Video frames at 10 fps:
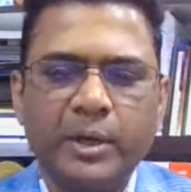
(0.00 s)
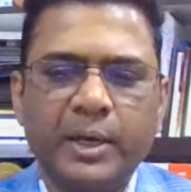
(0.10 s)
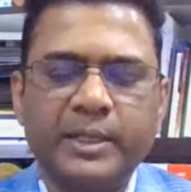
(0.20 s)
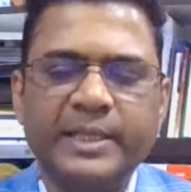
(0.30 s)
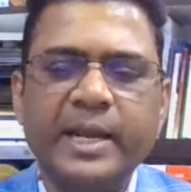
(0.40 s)

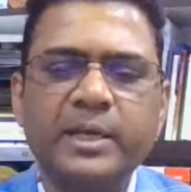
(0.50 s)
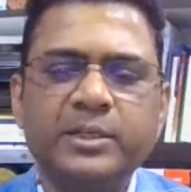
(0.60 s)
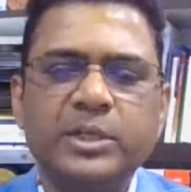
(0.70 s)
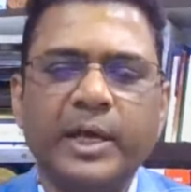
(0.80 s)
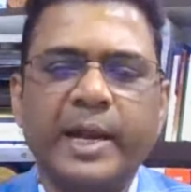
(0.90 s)
there
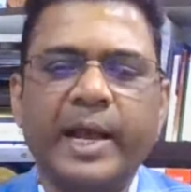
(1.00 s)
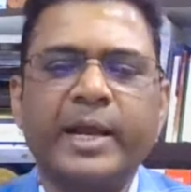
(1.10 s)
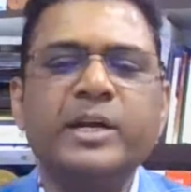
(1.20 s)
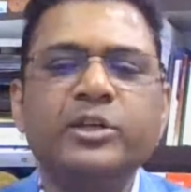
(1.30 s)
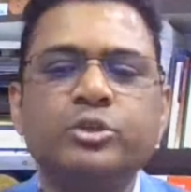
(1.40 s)
is a
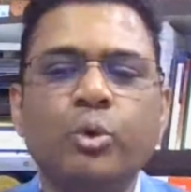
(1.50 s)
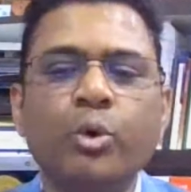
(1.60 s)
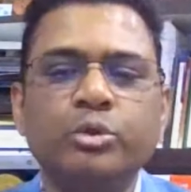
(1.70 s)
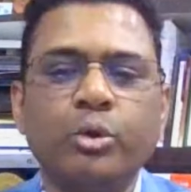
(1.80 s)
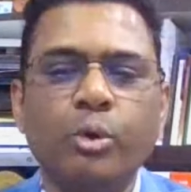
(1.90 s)
recurrent
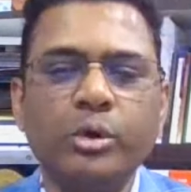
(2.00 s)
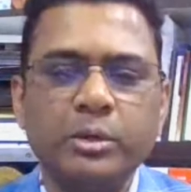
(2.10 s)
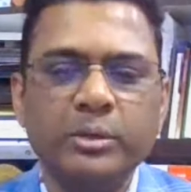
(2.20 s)
sore throat